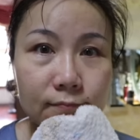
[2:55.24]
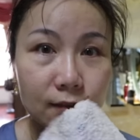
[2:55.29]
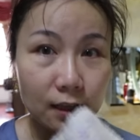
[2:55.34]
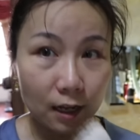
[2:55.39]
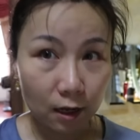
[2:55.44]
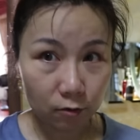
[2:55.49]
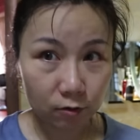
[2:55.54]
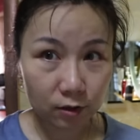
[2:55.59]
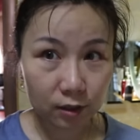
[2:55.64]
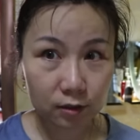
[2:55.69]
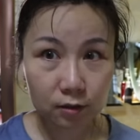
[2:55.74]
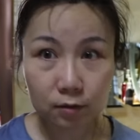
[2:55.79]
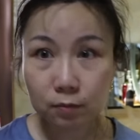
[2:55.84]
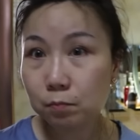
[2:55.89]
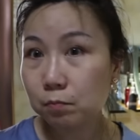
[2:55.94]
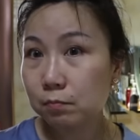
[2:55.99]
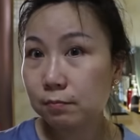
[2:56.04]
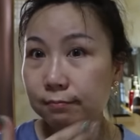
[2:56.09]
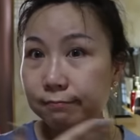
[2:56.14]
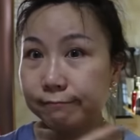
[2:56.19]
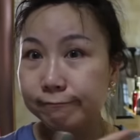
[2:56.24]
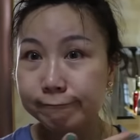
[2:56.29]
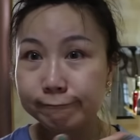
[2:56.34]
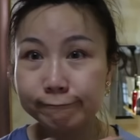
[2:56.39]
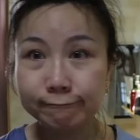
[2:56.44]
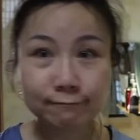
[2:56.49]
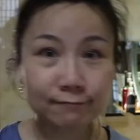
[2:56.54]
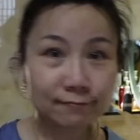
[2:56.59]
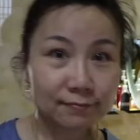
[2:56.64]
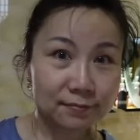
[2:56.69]
Now it's
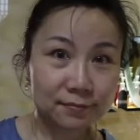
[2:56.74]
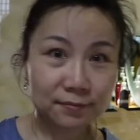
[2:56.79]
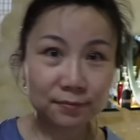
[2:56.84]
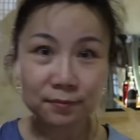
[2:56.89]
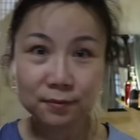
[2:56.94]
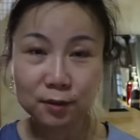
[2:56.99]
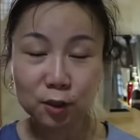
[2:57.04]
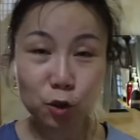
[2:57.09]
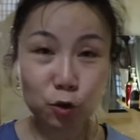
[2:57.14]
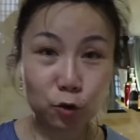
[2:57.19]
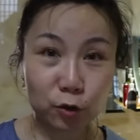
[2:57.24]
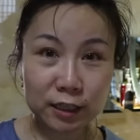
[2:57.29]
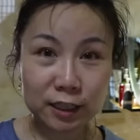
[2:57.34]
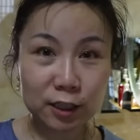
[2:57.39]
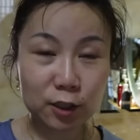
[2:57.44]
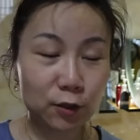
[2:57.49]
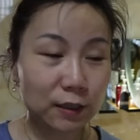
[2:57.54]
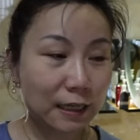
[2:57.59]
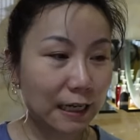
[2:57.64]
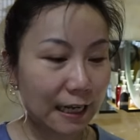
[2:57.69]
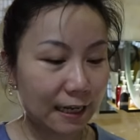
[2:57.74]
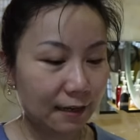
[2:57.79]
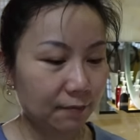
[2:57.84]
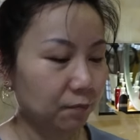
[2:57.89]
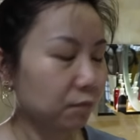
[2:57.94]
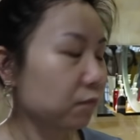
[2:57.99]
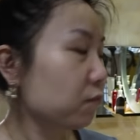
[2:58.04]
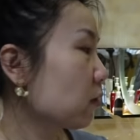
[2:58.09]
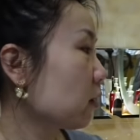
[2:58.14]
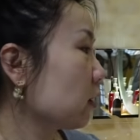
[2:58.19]
crystal clean.
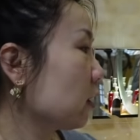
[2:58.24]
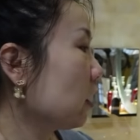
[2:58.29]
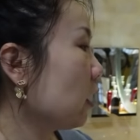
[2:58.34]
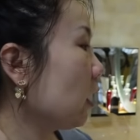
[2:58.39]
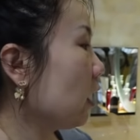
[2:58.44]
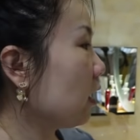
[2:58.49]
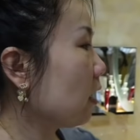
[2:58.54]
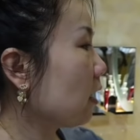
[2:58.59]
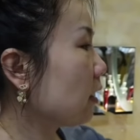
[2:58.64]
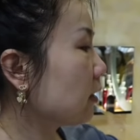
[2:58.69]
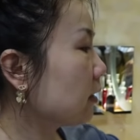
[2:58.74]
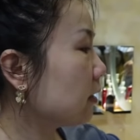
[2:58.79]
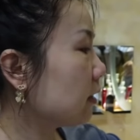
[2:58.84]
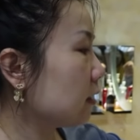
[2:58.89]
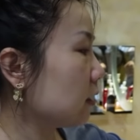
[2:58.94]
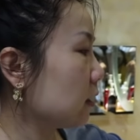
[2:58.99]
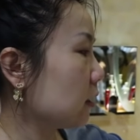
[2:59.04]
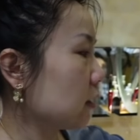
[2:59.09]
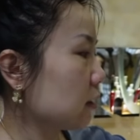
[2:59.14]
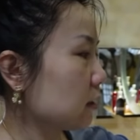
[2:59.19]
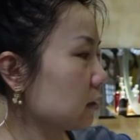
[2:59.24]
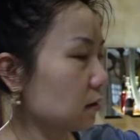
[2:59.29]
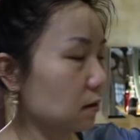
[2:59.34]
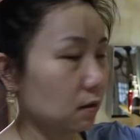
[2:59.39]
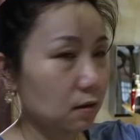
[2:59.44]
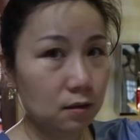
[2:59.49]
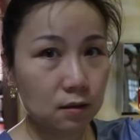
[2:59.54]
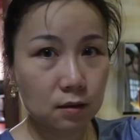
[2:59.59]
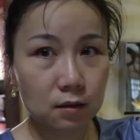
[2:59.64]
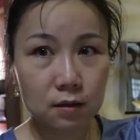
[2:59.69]
I
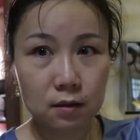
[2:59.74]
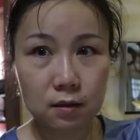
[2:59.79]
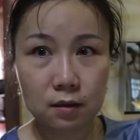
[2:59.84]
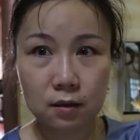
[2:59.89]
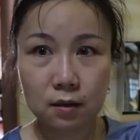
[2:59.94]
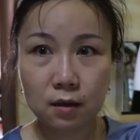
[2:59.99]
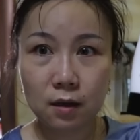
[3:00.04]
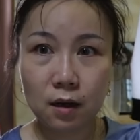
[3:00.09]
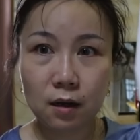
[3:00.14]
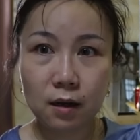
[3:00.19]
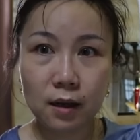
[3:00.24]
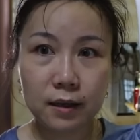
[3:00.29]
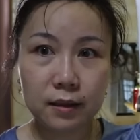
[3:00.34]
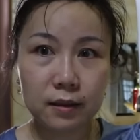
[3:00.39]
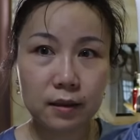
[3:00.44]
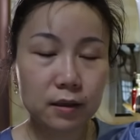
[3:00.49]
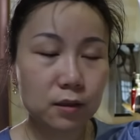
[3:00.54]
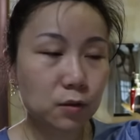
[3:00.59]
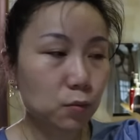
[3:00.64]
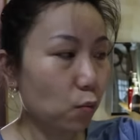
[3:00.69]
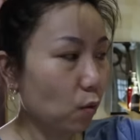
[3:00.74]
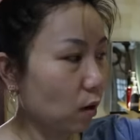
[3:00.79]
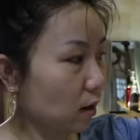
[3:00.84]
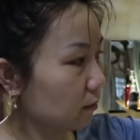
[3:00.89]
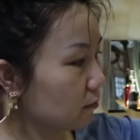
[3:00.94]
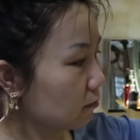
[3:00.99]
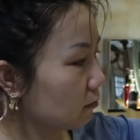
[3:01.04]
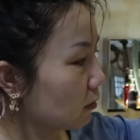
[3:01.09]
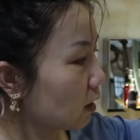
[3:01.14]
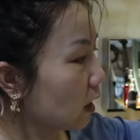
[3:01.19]
like this
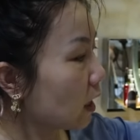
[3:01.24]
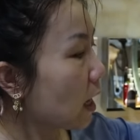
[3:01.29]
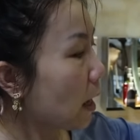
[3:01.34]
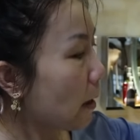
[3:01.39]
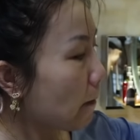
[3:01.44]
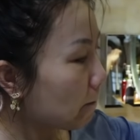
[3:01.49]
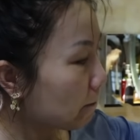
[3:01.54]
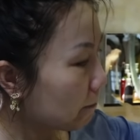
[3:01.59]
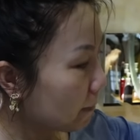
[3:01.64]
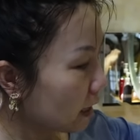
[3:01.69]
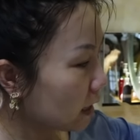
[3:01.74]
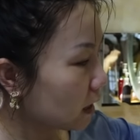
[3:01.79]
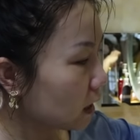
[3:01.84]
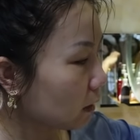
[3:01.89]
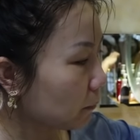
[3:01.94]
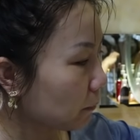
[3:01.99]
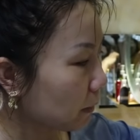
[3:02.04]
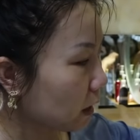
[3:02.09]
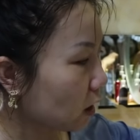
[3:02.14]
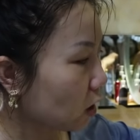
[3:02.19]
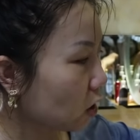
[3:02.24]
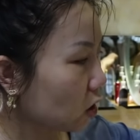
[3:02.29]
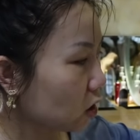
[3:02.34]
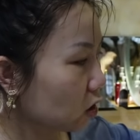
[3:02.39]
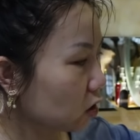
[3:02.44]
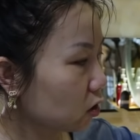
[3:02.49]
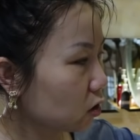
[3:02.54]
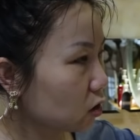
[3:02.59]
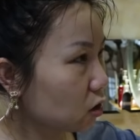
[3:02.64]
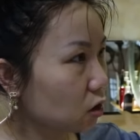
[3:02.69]
one mainly
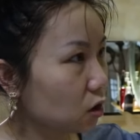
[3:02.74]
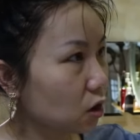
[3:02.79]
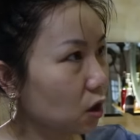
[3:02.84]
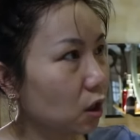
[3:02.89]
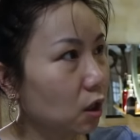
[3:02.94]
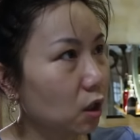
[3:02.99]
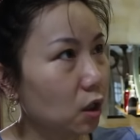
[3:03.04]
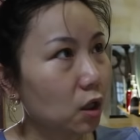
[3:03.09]
because